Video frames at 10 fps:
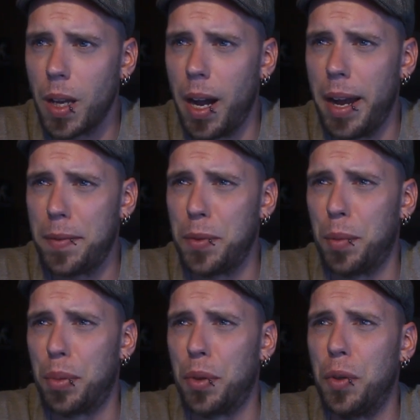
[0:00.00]
have to
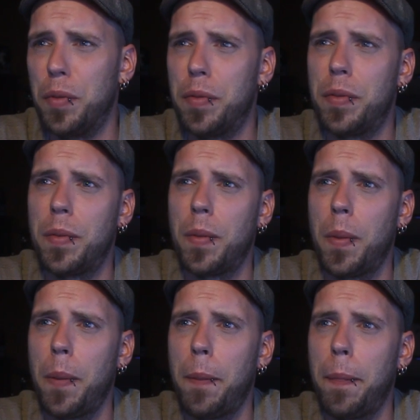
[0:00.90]
approve
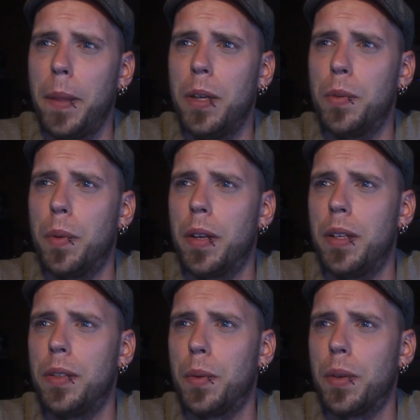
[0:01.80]
each one of
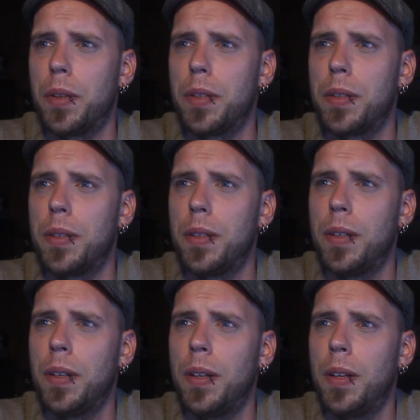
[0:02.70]
these orders
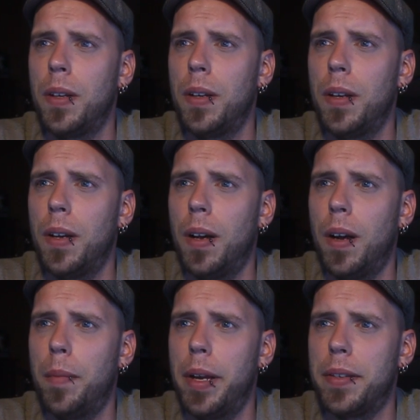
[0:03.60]

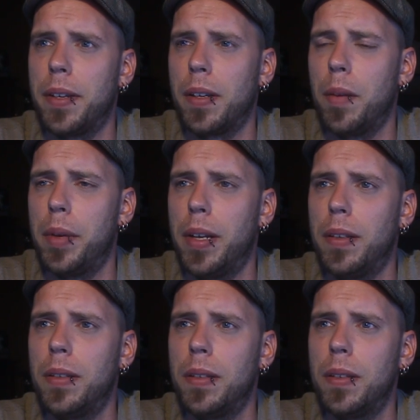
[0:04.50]
as they come in.